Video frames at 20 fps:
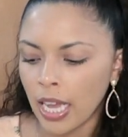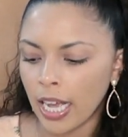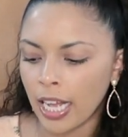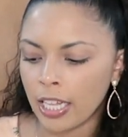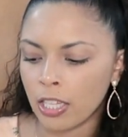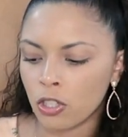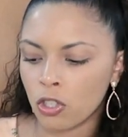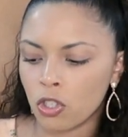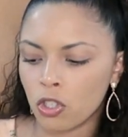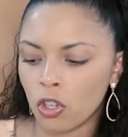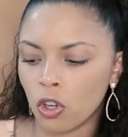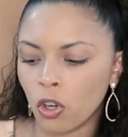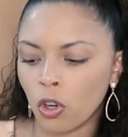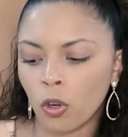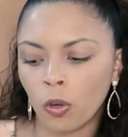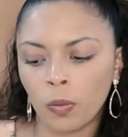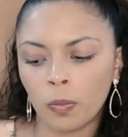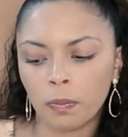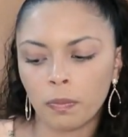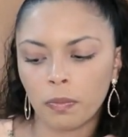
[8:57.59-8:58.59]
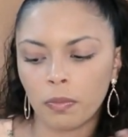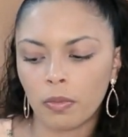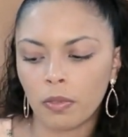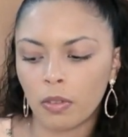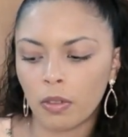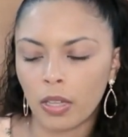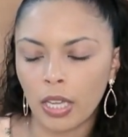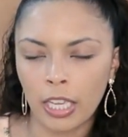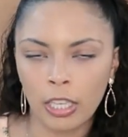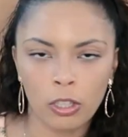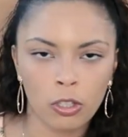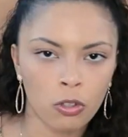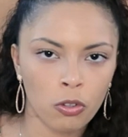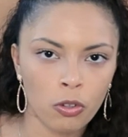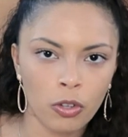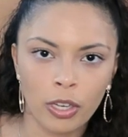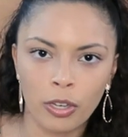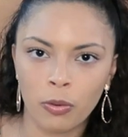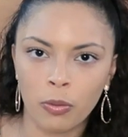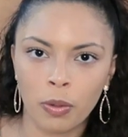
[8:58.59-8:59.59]
And so
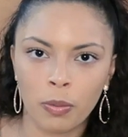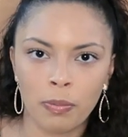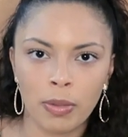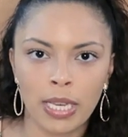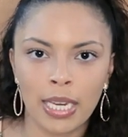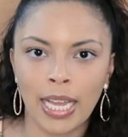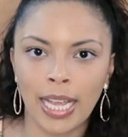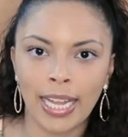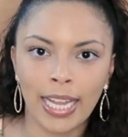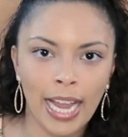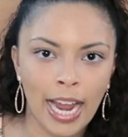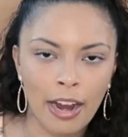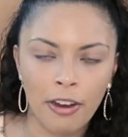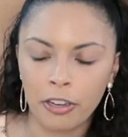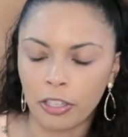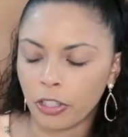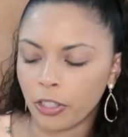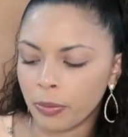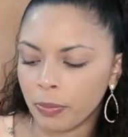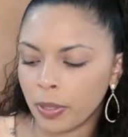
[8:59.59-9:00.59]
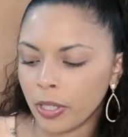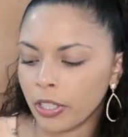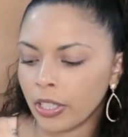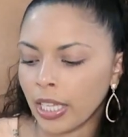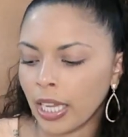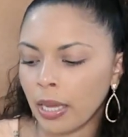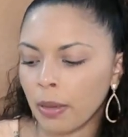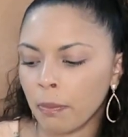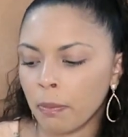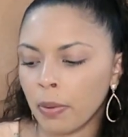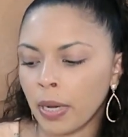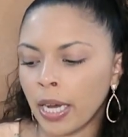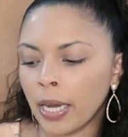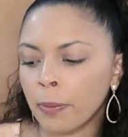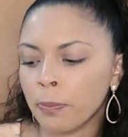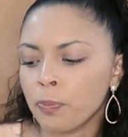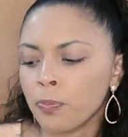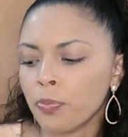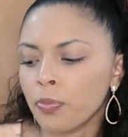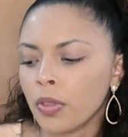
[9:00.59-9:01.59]
included would be like character building.
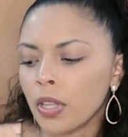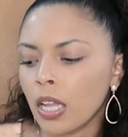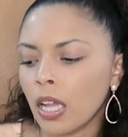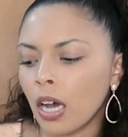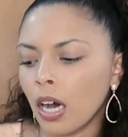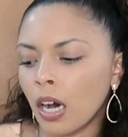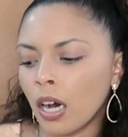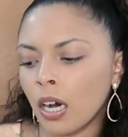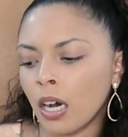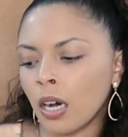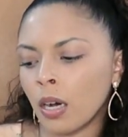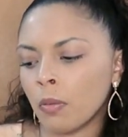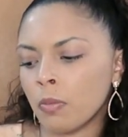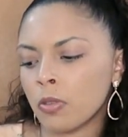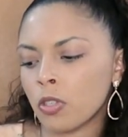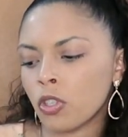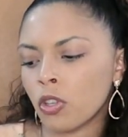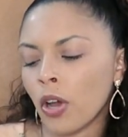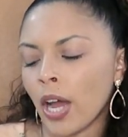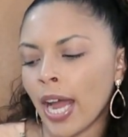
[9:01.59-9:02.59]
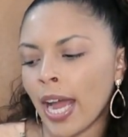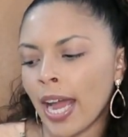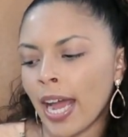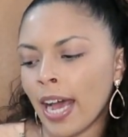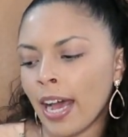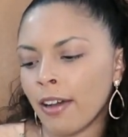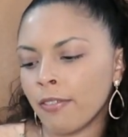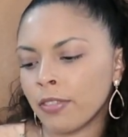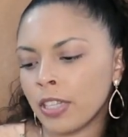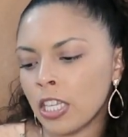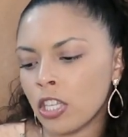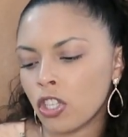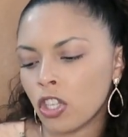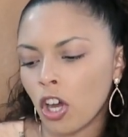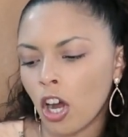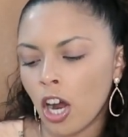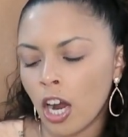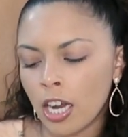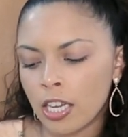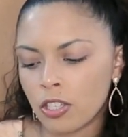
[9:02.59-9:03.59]
But so I have these
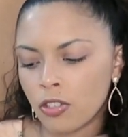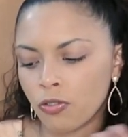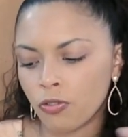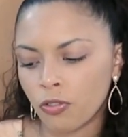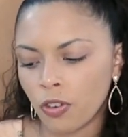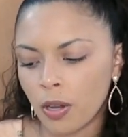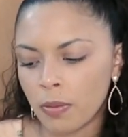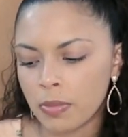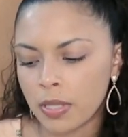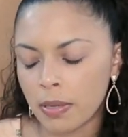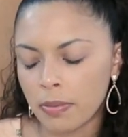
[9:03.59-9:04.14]
cards from